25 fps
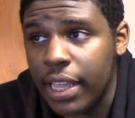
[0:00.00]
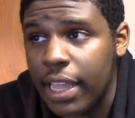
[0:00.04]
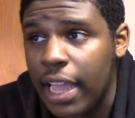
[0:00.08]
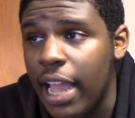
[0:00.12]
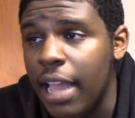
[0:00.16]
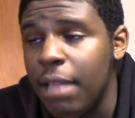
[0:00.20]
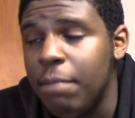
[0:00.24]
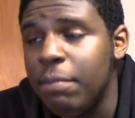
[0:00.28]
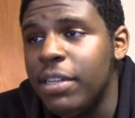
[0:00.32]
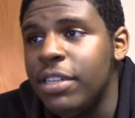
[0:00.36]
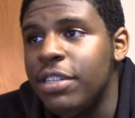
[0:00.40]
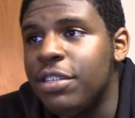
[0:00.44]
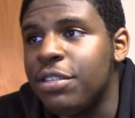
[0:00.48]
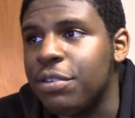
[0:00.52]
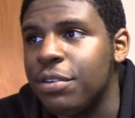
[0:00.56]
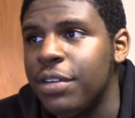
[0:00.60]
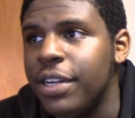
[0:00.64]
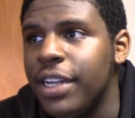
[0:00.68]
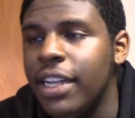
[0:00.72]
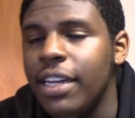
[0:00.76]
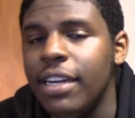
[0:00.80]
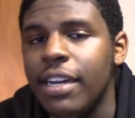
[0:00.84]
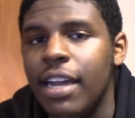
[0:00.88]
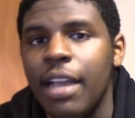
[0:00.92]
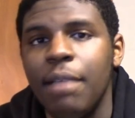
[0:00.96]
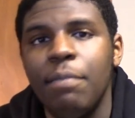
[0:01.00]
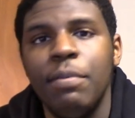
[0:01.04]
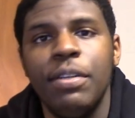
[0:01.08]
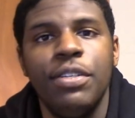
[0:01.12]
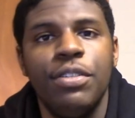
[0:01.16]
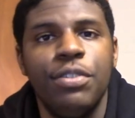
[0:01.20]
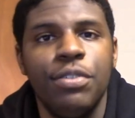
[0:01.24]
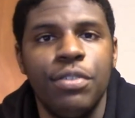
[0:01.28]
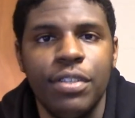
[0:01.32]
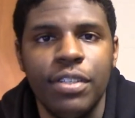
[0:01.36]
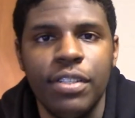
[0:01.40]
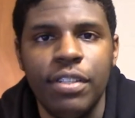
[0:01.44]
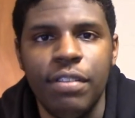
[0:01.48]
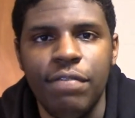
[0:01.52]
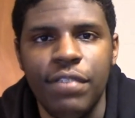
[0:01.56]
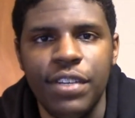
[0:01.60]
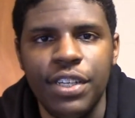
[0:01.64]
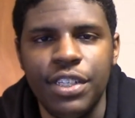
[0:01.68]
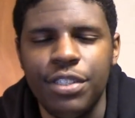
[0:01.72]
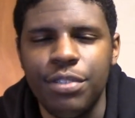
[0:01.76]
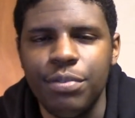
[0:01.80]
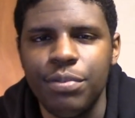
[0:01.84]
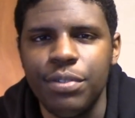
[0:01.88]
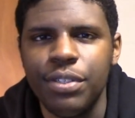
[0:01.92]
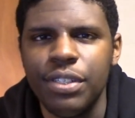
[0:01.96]
Like I'm intrigued, I'm enjoying the
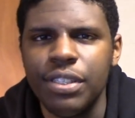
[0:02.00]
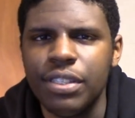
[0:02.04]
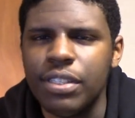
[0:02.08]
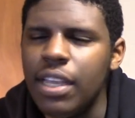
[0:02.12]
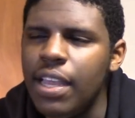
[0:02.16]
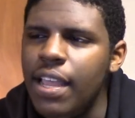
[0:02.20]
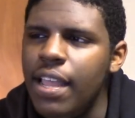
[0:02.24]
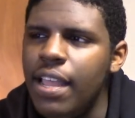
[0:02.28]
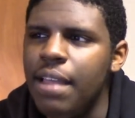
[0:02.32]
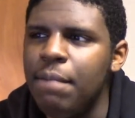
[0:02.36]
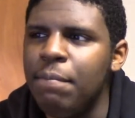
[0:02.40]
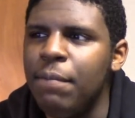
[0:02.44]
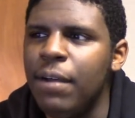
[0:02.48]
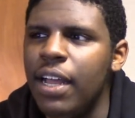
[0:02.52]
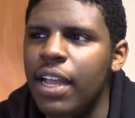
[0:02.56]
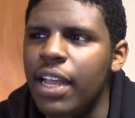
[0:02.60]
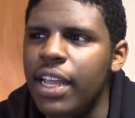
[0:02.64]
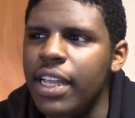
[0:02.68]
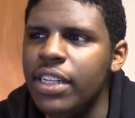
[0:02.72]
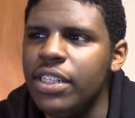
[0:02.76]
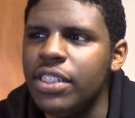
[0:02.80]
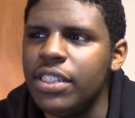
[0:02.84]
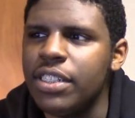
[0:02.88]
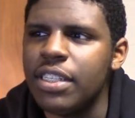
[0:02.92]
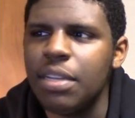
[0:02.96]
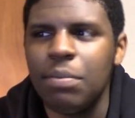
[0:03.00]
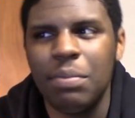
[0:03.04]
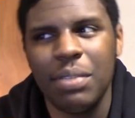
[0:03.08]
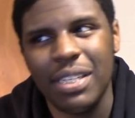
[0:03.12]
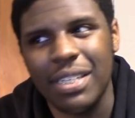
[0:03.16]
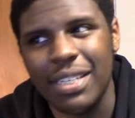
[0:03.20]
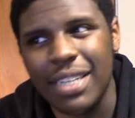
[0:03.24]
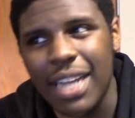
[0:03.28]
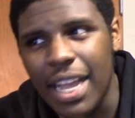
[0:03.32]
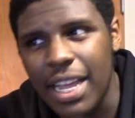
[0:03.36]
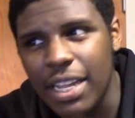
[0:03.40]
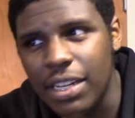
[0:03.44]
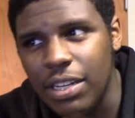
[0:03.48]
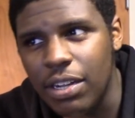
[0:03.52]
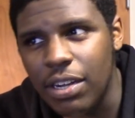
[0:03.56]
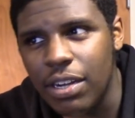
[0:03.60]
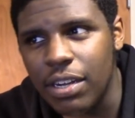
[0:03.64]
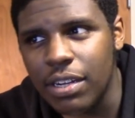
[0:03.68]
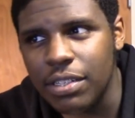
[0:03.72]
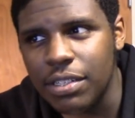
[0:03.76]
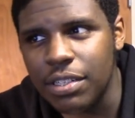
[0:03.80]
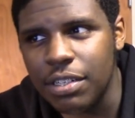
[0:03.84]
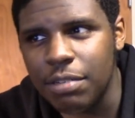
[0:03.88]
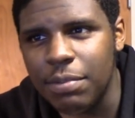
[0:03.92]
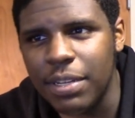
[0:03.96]
visuals, but it's just some of the
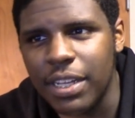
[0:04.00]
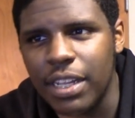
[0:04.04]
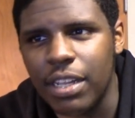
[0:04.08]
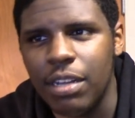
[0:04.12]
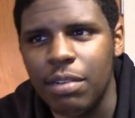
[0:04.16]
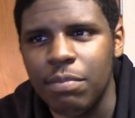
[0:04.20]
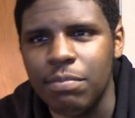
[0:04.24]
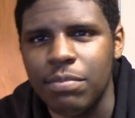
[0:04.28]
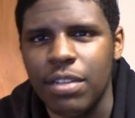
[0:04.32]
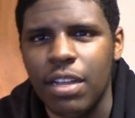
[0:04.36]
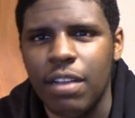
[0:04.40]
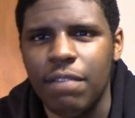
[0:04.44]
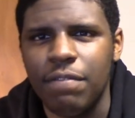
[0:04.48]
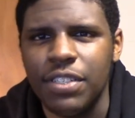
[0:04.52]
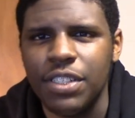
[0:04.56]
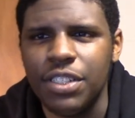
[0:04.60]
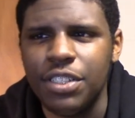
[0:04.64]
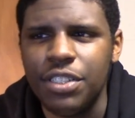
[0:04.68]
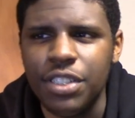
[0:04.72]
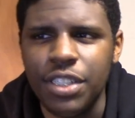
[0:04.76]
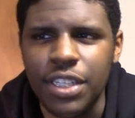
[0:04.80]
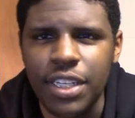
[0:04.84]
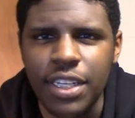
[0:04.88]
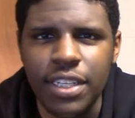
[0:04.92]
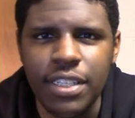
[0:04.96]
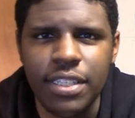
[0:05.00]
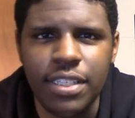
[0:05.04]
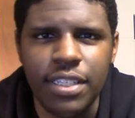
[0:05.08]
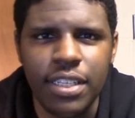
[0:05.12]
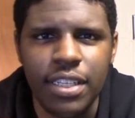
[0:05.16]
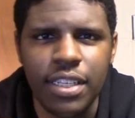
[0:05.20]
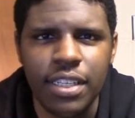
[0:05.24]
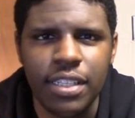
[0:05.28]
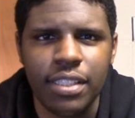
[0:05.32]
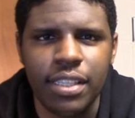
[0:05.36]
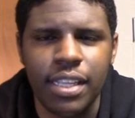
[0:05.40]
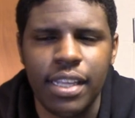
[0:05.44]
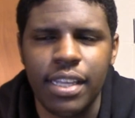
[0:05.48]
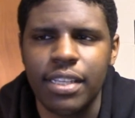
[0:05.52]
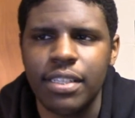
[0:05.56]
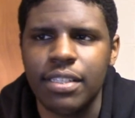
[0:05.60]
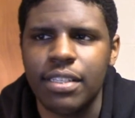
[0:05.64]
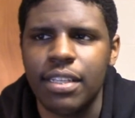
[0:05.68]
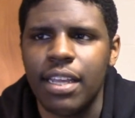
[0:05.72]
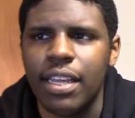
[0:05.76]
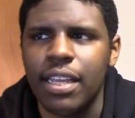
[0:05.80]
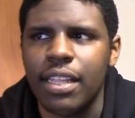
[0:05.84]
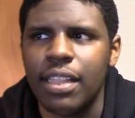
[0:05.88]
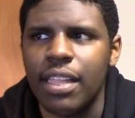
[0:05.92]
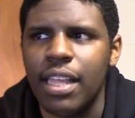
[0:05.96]
dialogue a little bit comes off as cheesy and
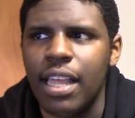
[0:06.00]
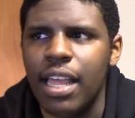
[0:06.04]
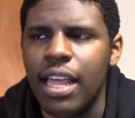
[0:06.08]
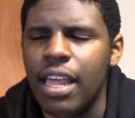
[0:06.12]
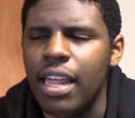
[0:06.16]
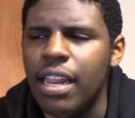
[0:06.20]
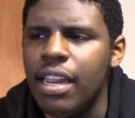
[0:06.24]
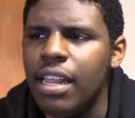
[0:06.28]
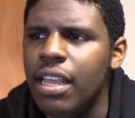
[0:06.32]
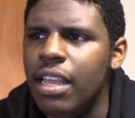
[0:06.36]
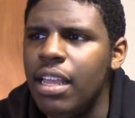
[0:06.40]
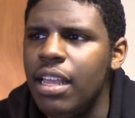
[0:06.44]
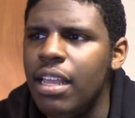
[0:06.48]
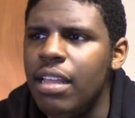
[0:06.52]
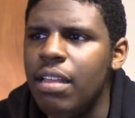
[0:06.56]
things like that.